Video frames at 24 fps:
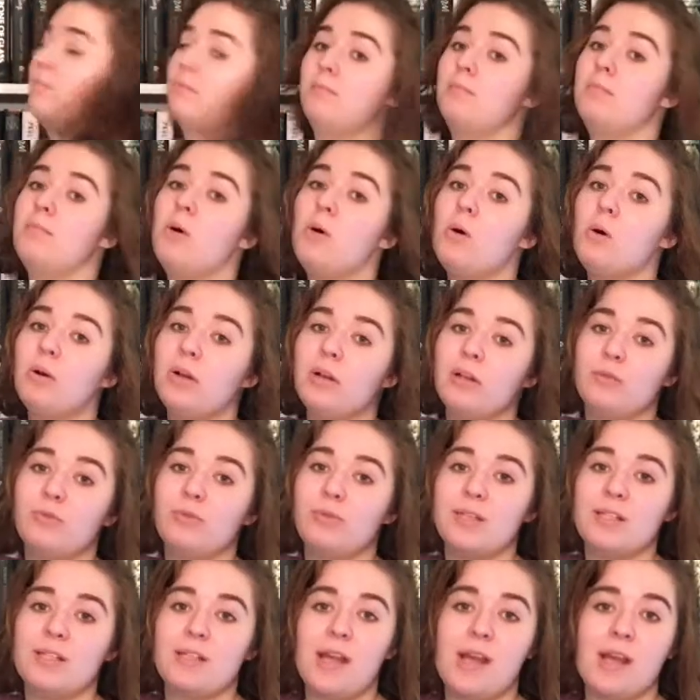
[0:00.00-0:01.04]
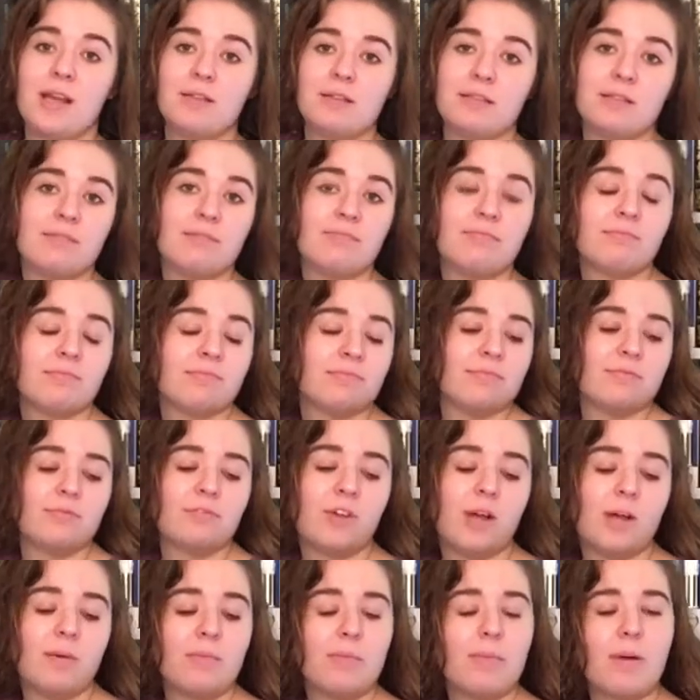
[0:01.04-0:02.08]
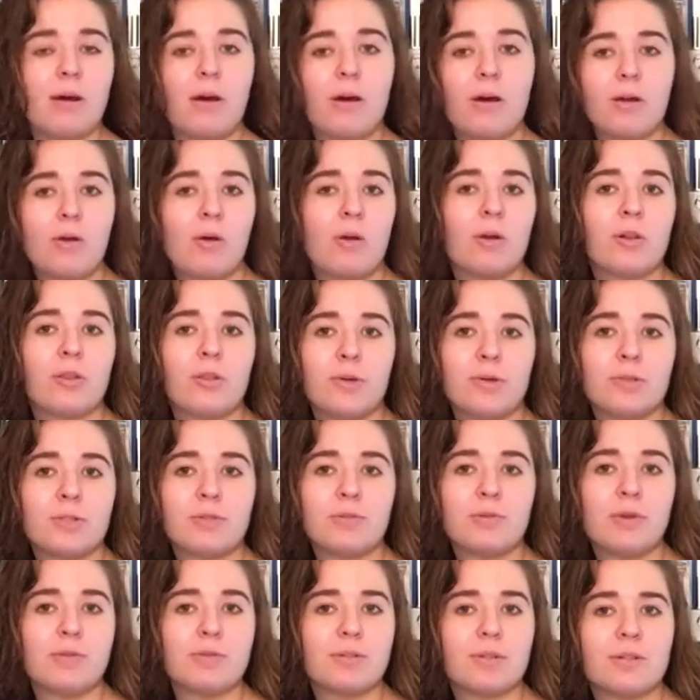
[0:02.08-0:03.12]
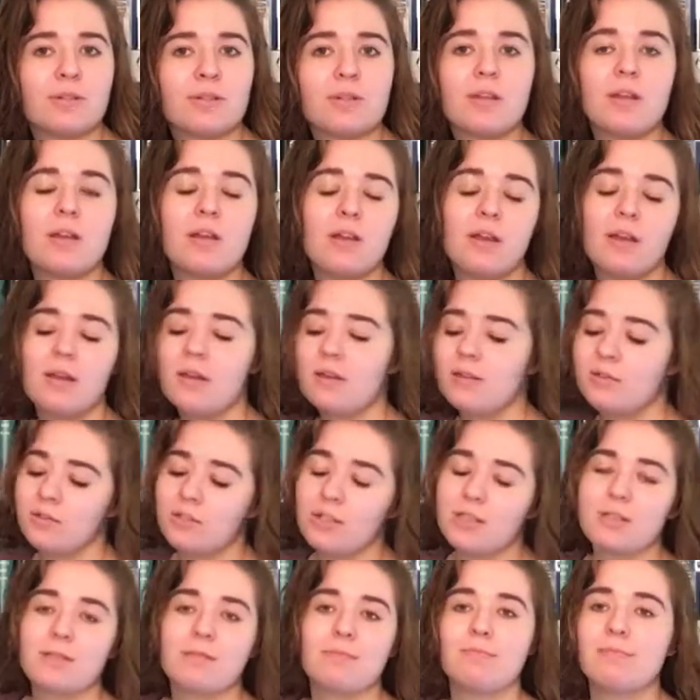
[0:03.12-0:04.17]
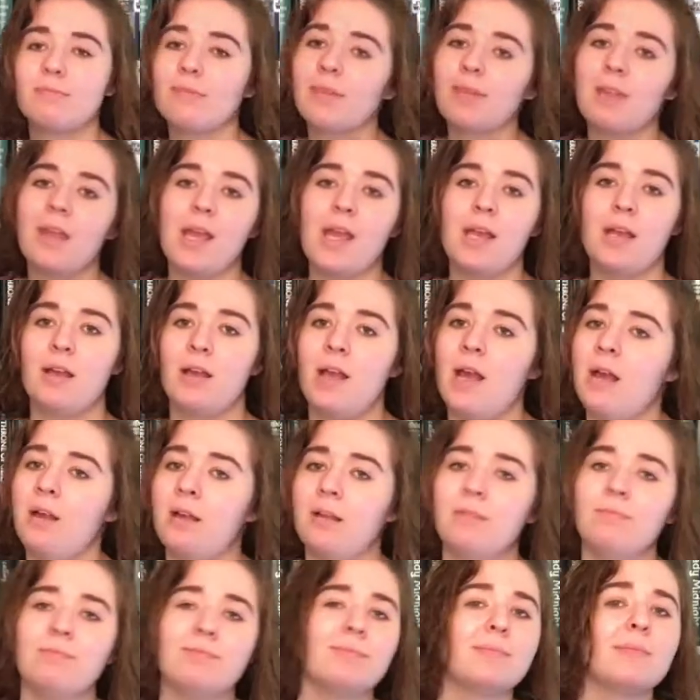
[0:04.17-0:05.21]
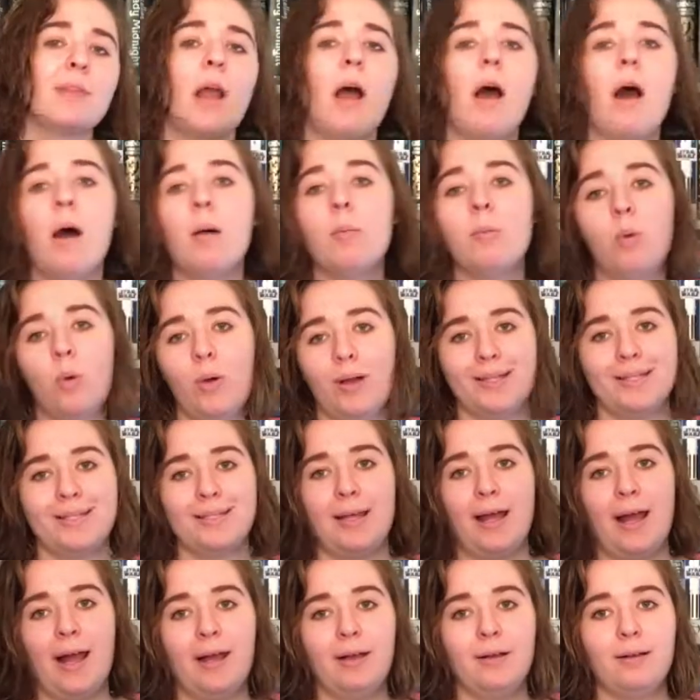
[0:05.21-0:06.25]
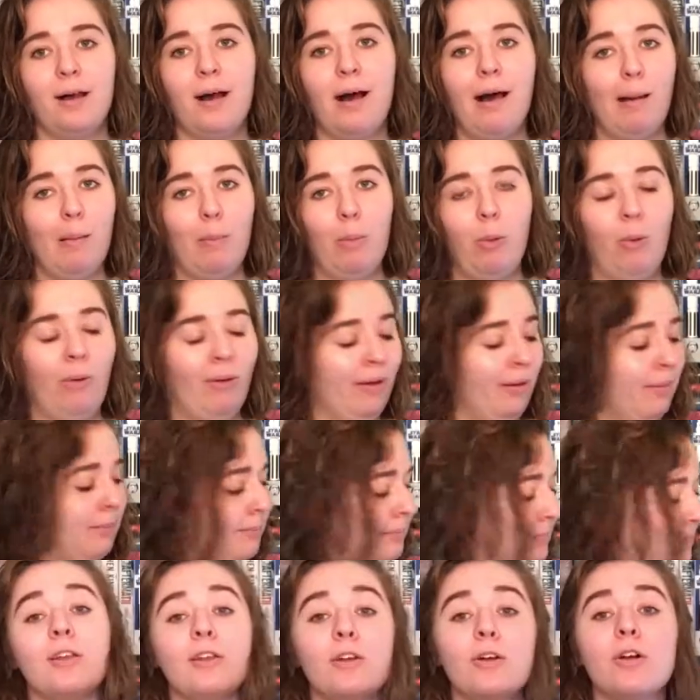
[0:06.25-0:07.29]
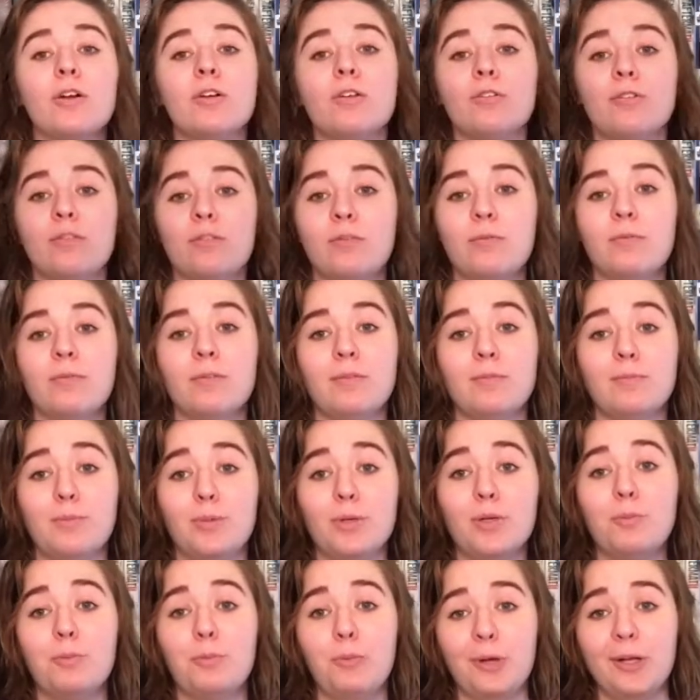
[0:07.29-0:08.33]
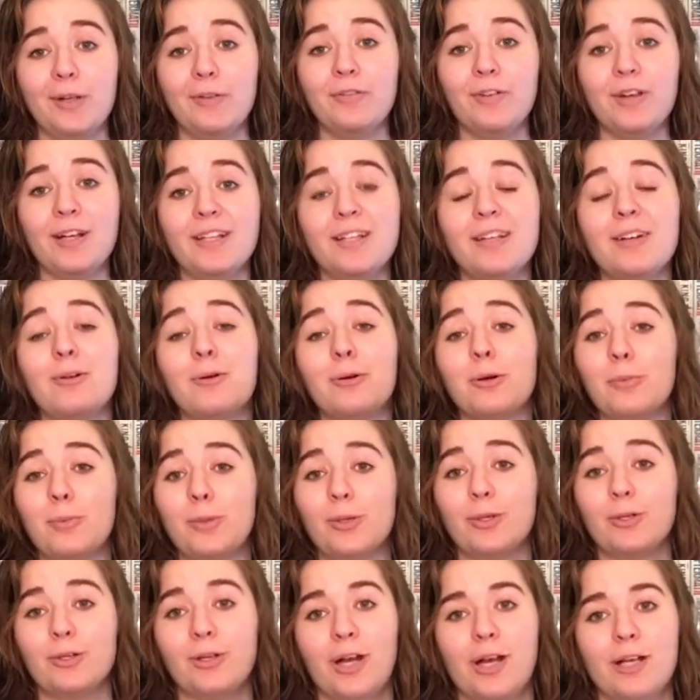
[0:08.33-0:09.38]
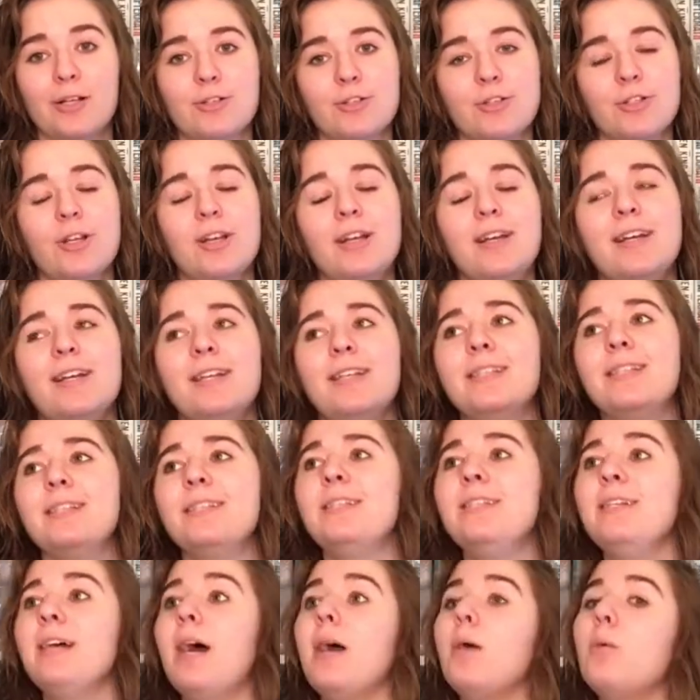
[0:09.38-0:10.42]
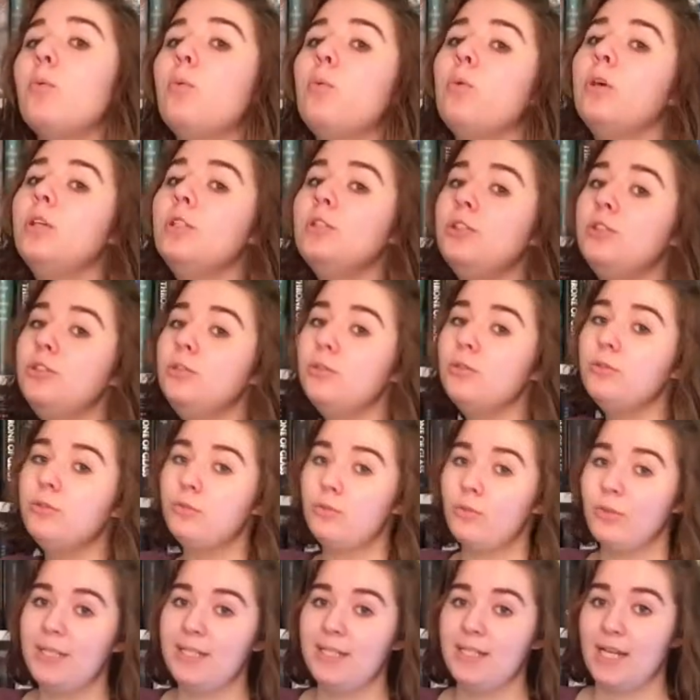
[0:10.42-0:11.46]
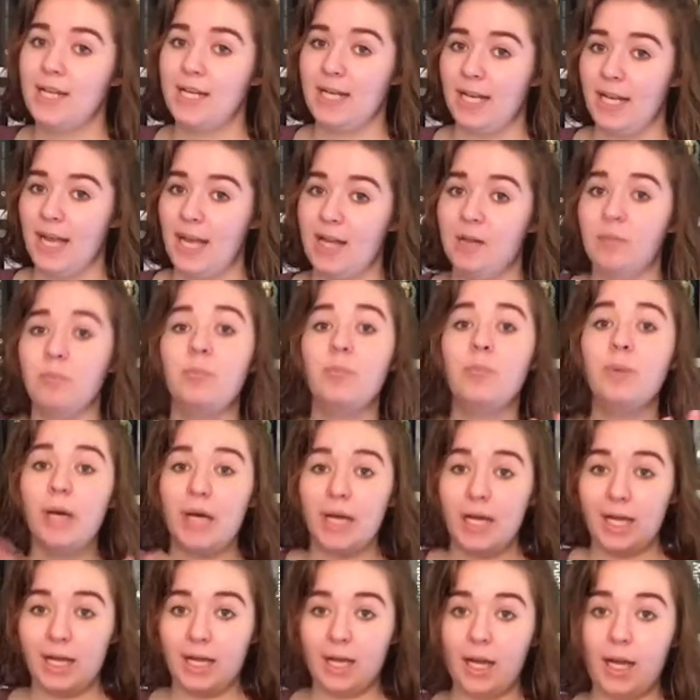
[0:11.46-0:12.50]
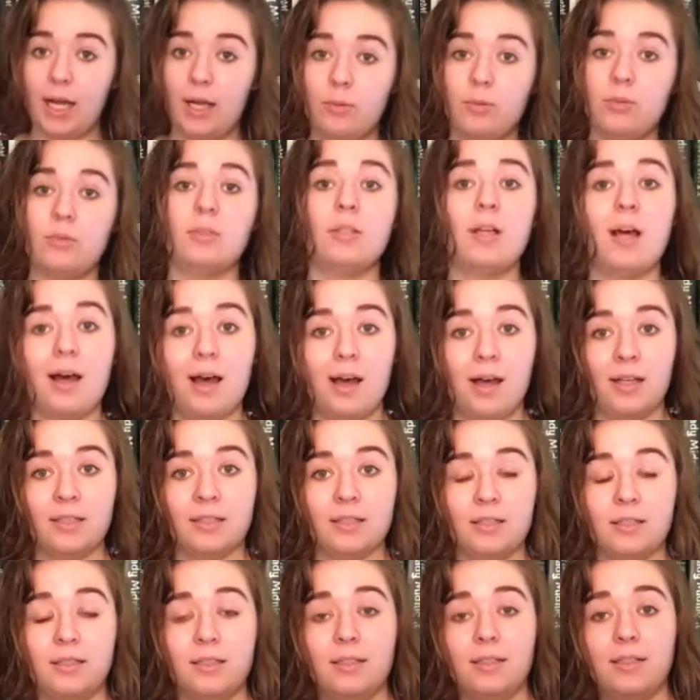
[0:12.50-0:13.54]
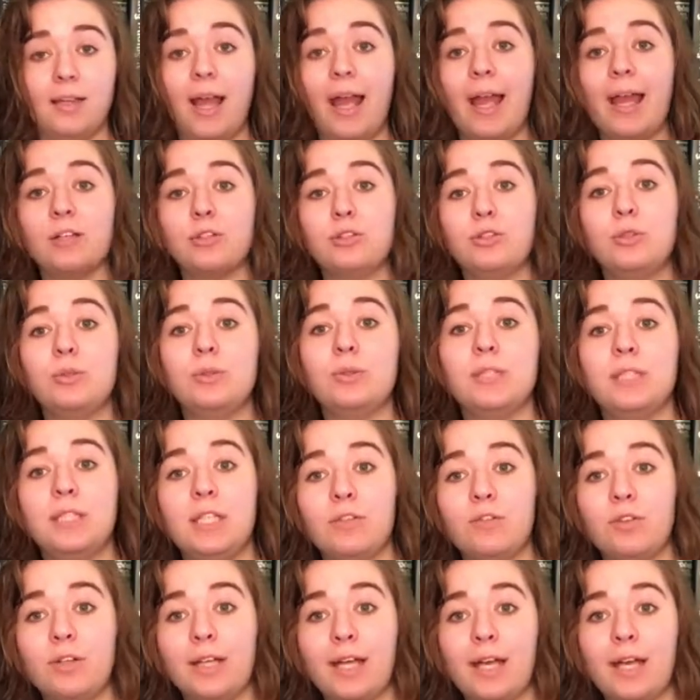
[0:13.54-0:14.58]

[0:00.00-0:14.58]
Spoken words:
Moore and Resand from A Court of Thorns and Roses. Just, they, on point style, on point. Your book boyfriend or book crush? See, I would choose Resand again, but I will not and choose a different